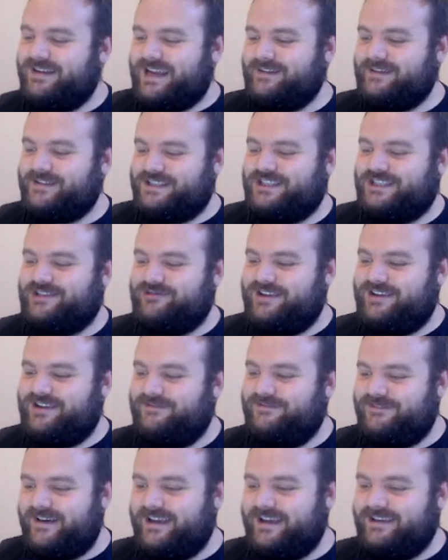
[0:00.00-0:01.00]
will have a street
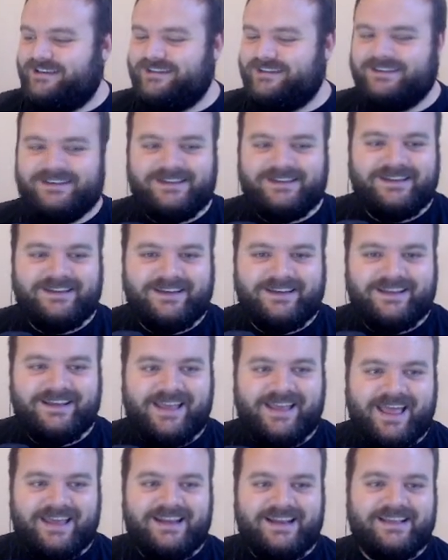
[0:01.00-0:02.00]
fight.
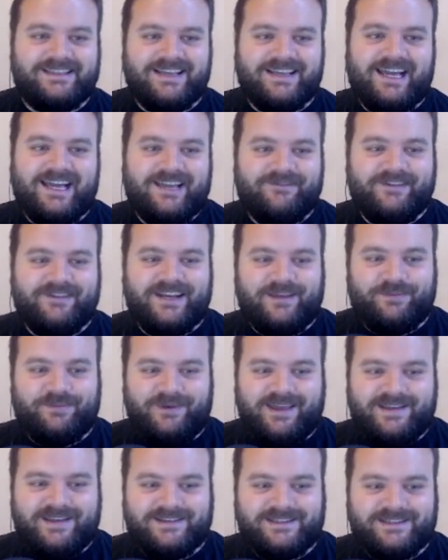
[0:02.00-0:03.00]
Anytime, any
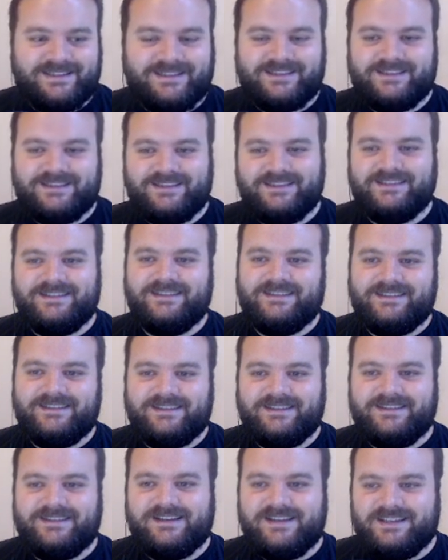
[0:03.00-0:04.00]
place.
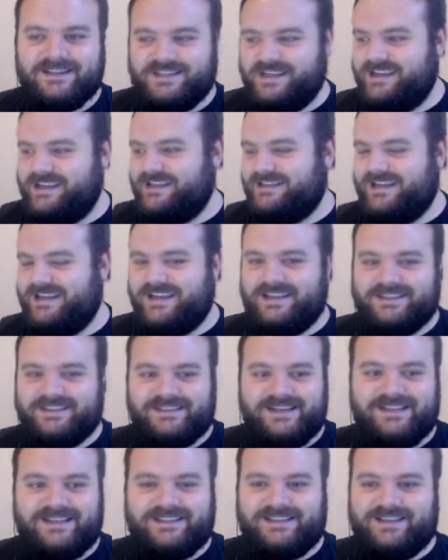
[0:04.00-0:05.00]
She, she just
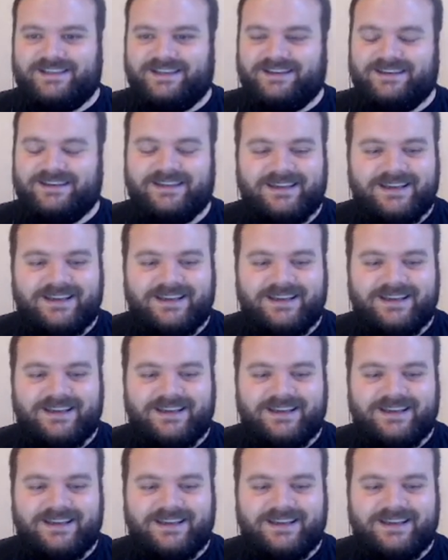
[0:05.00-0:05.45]
needs to